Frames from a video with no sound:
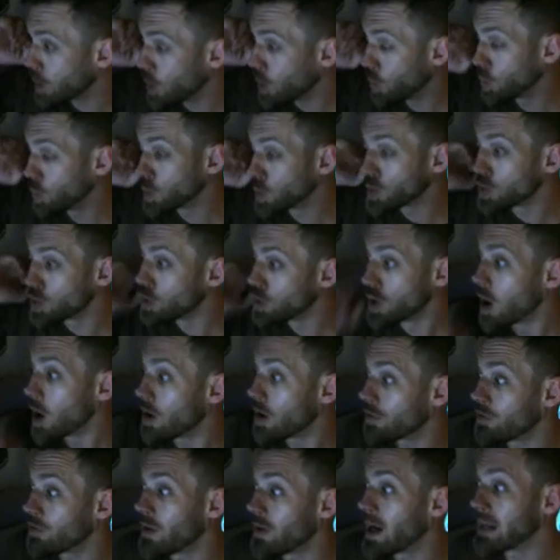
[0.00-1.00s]
would not
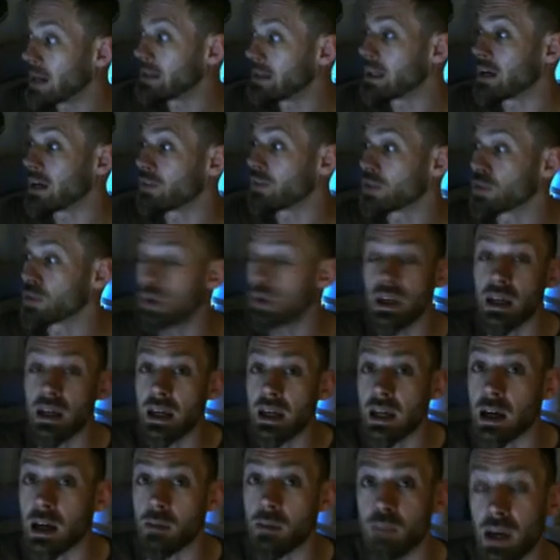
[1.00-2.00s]
find f3
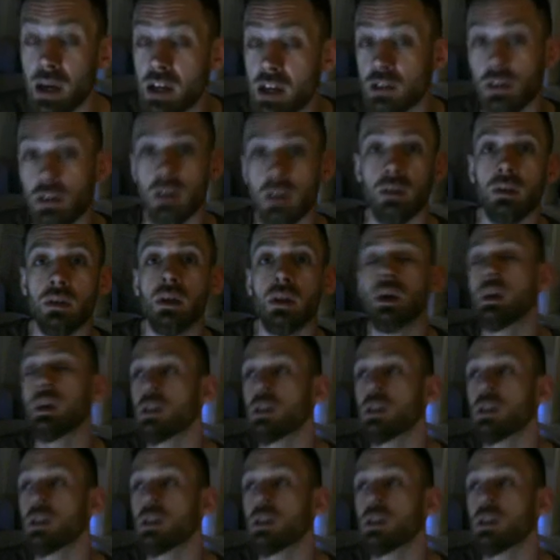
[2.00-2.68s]
here based on